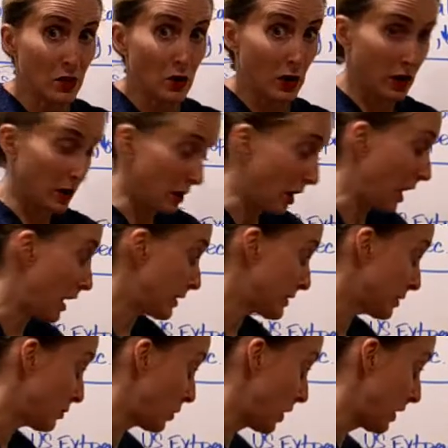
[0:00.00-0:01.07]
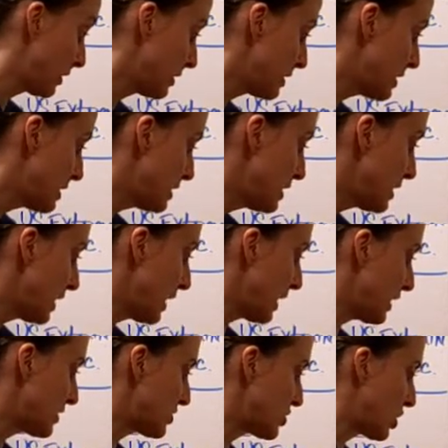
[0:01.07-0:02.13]
or a clot somewhere.
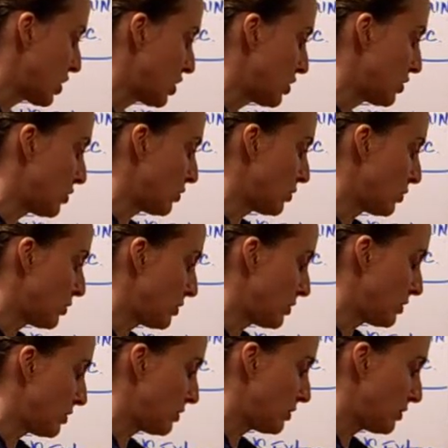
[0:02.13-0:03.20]
And so,